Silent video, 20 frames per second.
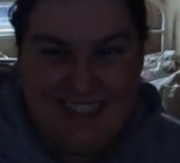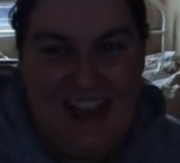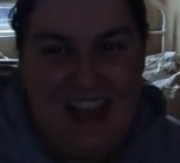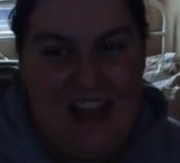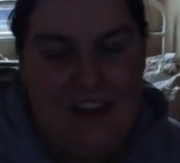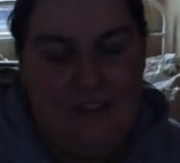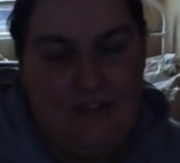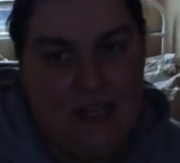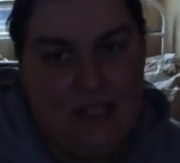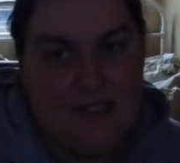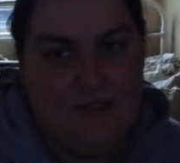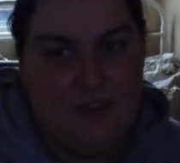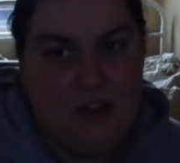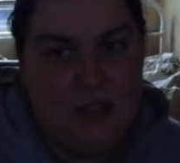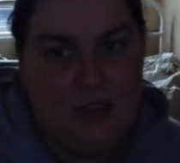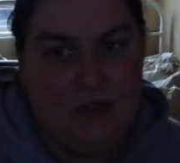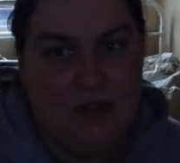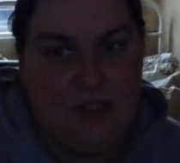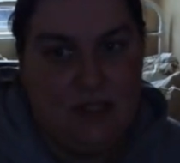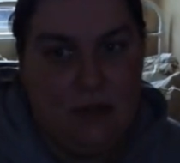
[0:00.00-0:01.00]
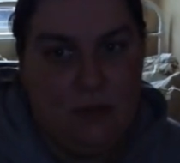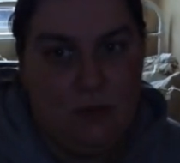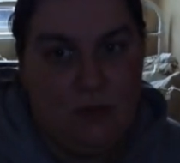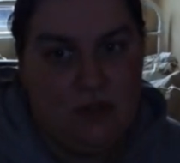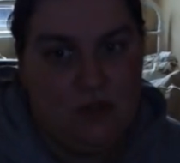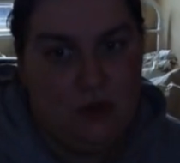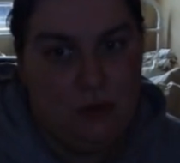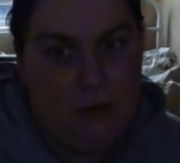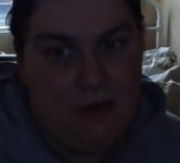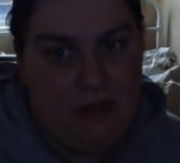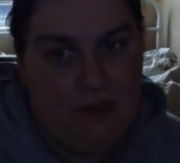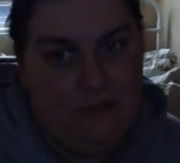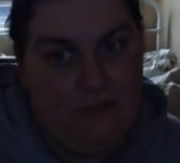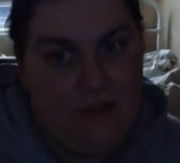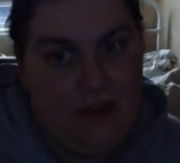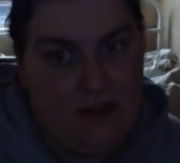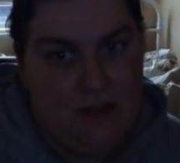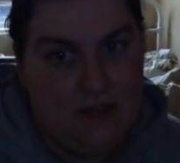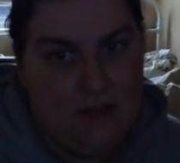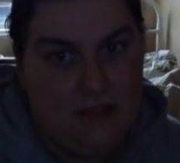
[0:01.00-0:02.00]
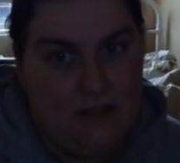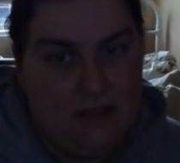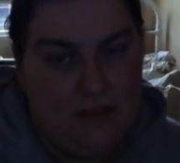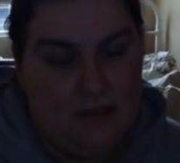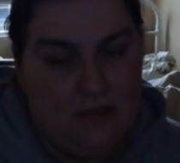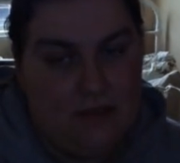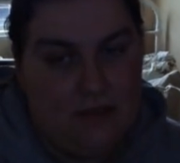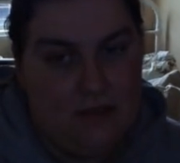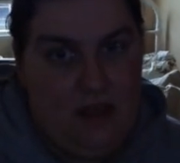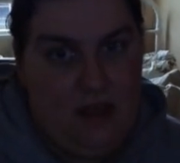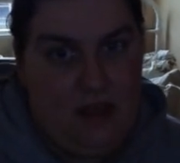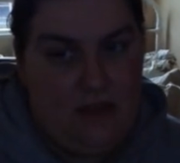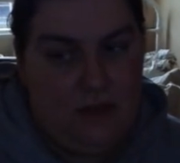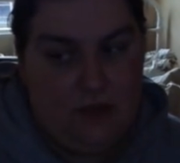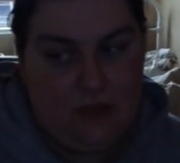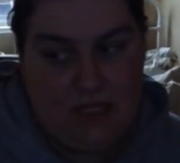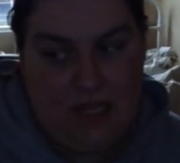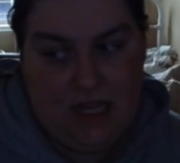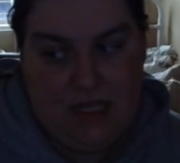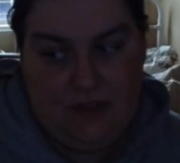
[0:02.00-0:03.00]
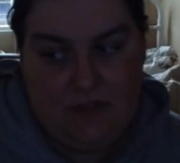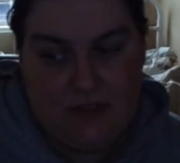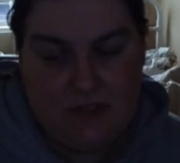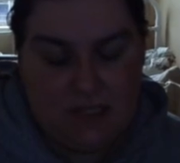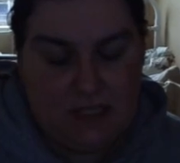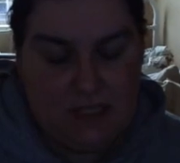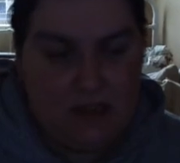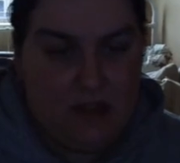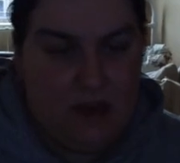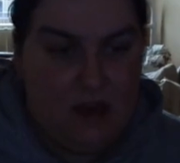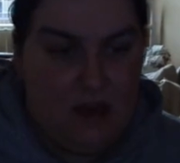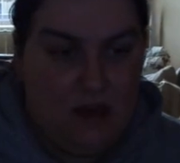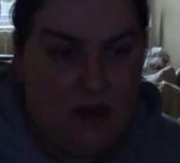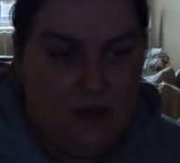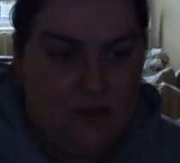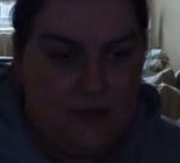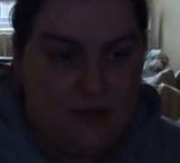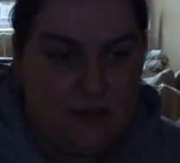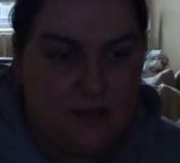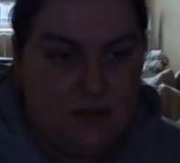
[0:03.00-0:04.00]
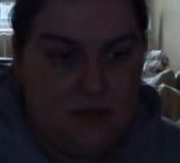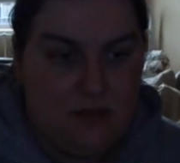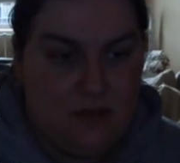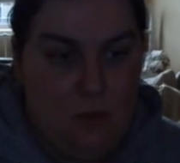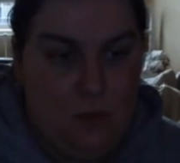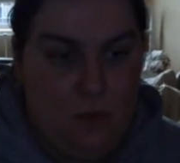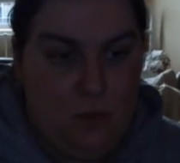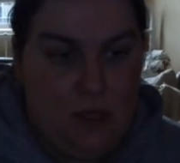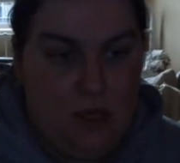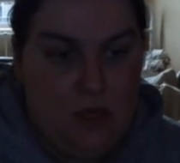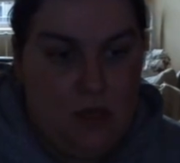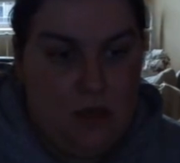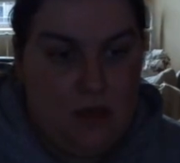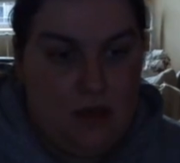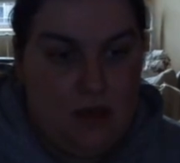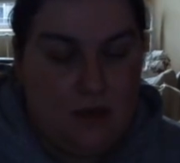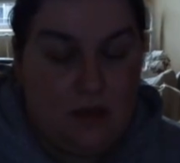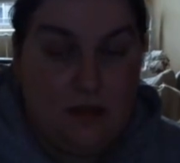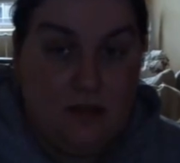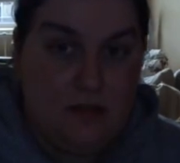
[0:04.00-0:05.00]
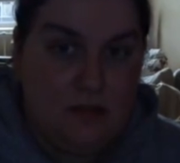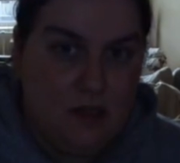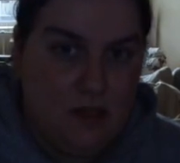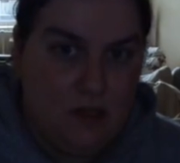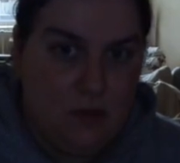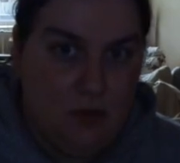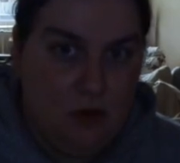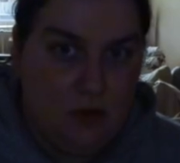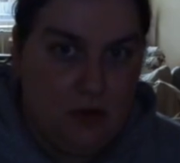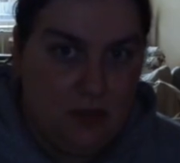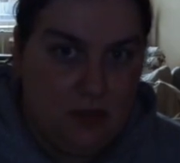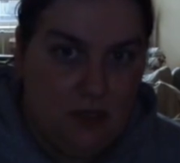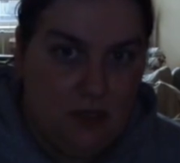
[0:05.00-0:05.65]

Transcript: And vice versa. I didn't want too many fences, and you'll kind of see that as we continue on.